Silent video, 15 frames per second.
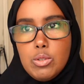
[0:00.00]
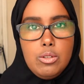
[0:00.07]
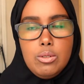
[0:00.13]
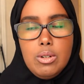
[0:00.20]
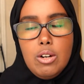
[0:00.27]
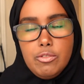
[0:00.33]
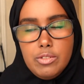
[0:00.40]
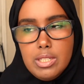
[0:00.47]
of, you
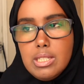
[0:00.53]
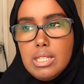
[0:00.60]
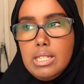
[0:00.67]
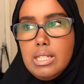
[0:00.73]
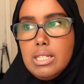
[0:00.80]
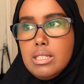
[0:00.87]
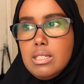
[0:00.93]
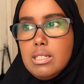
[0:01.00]
know, obviously
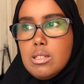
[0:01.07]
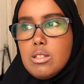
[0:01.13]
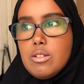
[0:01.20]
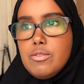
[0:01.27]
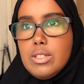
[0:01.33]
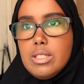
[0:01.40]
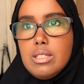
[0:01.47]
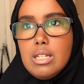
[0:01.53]
LinkedIn is a
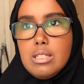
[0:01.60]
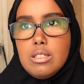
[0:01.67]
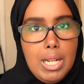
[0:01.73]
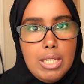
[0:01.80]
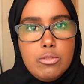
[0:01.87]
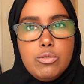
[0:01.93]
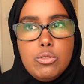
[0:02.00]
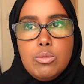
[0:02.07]
fantastic
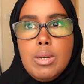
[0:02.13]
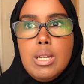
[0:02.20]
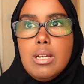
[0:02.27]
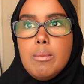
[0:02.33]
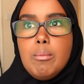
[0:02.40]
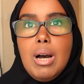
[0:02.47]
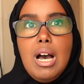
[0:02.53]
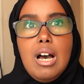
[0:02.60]
platform,
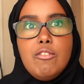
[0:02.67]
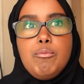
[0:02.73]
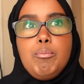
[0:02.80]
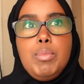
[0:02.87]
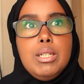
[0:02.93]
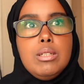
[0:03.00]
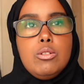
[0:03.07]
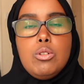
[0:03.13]
but I've
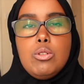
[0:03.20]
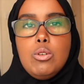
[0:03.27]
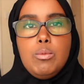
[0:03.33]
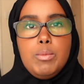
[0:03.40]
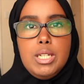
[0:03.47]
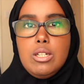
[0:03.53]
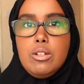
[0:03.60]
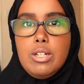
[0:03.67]
built so
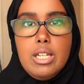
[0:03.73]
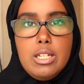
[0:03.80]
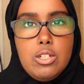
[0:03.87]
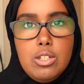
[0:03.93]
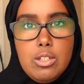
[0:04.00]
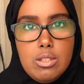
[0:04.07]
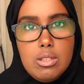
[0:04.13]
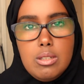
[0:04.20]
many
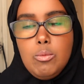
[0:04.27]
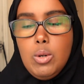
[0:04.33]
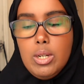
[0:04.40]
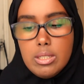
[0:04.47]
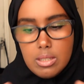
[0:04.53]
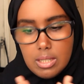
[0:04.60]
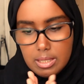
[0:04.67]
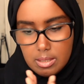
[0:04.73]
connections
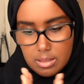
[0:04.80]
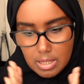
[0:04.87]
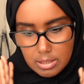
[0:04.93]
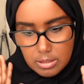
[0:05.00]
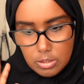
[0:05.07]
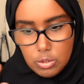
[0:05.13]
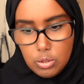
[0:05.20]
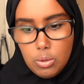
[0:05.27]
once I
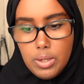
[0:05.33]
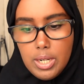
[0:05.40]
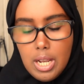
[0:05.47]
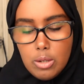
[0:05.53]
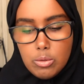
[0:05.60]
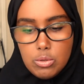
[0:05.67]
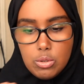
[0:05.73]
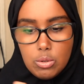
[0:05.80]
started going
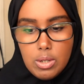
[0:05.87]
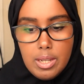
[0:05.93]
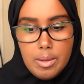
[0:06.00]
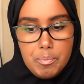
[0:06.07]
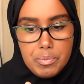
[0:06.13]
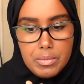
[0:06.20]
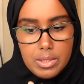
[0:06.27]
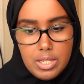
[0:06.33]
out. So
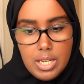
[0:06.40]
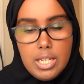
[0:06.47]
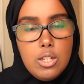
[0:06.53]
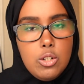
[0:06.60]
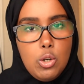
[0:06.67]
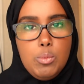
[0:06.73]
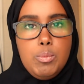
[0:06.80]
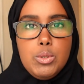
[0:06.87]
take
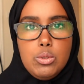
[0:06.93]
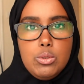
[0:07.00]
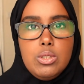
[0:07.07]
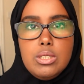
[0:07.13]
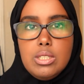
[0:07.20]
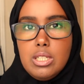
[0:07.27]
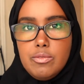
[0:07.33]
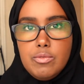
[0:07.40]
an
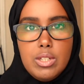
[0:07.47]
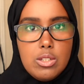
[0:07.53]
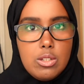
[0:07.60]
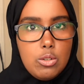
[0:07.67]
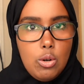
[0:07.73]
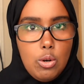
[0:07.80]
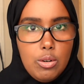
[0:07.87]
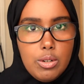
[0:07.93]
opportunity. If there's
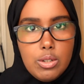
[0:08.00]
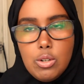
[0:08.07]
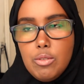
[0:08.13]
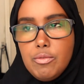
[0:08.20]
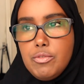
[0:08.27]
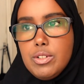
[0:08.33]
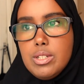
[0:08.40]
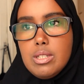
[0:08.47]
a
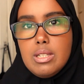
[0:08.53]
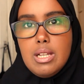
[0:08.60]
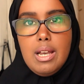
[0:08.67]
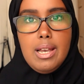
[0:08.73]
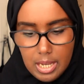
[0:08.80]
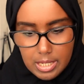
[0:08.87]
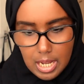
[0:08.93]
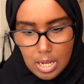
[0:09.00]
conference
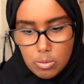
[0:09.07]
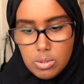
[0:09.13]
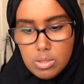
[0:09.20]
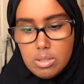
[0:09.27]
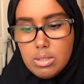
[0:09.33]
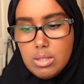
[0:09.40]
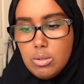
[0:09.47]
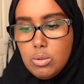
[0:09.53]
that
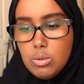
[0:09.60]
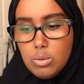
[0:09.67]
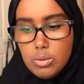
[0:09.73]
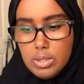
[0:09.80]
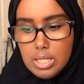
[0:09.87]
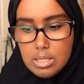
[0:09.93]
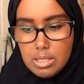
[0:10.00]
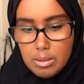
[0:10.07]
announced,
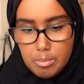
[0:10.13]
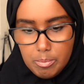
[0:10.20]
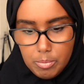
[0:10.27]
or there's a